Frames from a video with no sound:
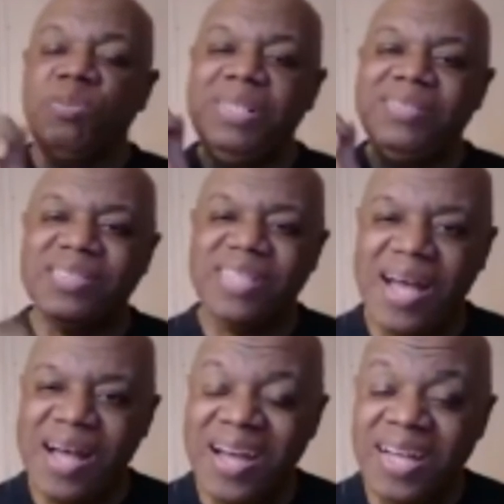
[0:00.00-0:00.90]
going to be
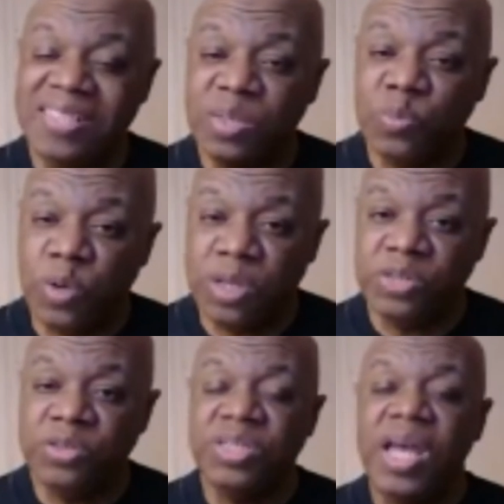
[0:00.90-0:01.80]
signs and
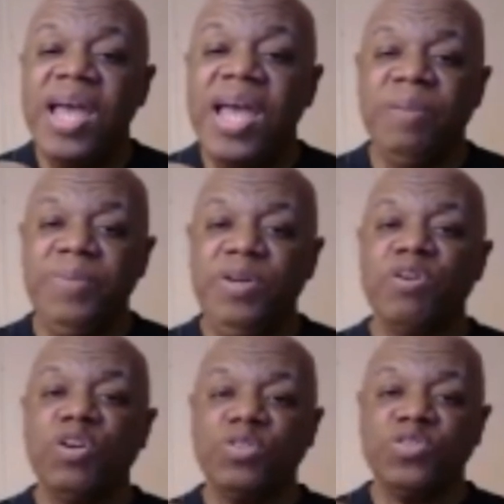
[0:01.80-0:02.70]
wonders and
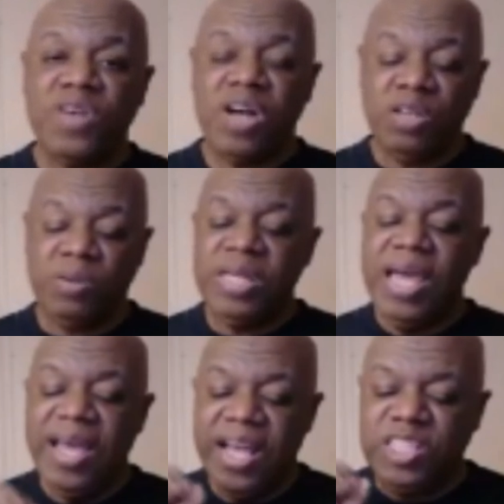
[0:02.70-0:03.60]
miracles following.